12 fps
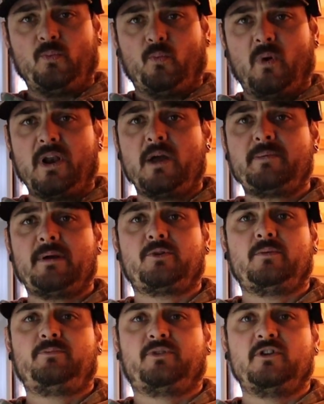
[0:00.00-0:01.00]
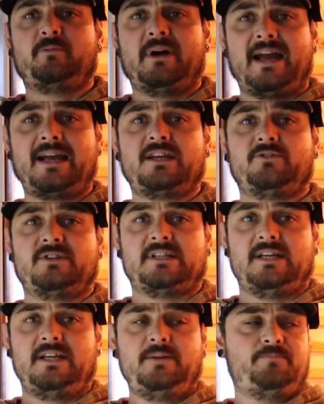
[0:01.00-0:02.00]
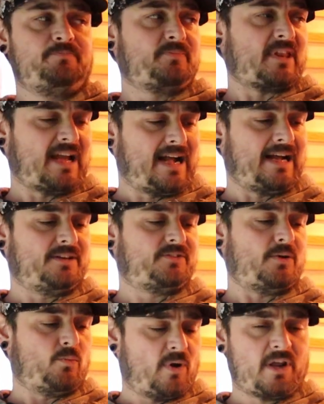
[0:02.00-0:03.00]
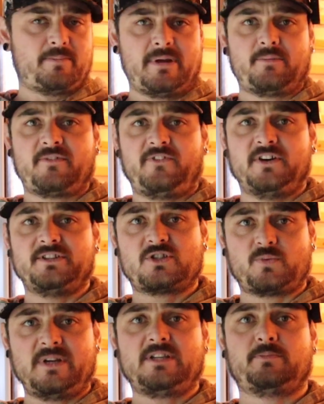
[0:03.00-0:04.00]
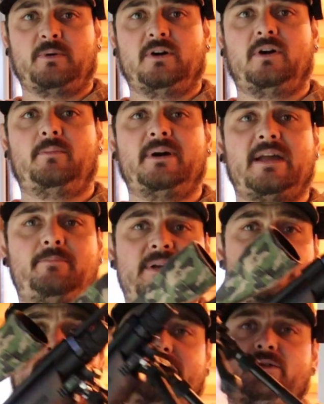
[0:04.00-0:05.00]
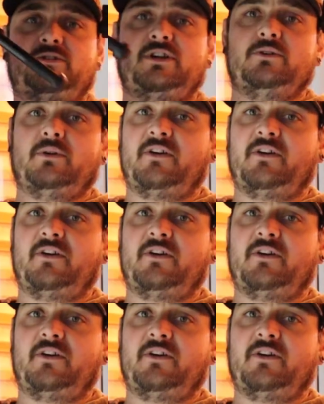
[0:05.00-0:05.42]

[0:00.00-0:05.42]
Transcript: will I be able to improve my accuracy and will I be able to find the sweet spot on my NP02?